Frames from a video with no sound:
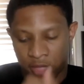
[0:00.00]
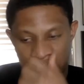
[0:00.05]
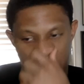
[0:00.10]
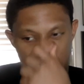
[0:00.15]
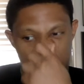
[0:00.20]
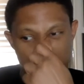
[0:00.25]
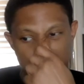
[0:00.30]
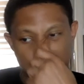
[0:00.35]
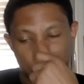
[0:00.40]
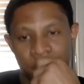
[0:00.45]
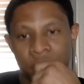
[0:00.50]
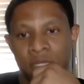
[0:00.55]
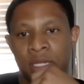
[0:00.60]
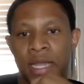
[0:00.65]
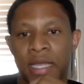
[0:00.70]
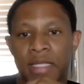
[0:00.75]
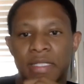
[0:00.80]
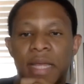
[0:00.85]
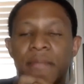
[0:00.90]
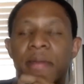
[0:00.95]
Yeah. The
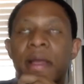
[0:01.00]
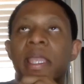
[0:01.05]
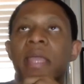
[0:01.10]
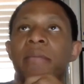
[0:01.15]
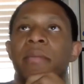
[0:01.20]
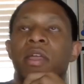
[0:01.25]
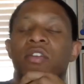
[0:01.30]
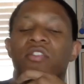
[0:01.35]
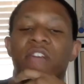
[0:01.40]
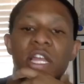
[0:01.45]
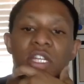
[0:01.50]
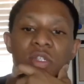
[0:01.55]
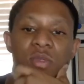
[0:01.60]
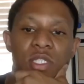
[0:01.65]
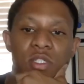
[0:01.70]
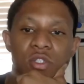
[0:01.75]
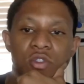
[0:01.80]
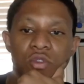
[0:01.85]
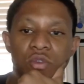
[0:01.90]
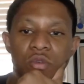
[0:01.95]
next step, I am in graduate
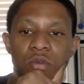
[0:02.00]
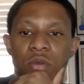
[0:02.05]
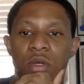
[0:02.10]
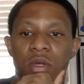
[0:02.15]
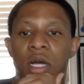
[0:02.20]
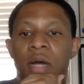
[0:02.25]
school.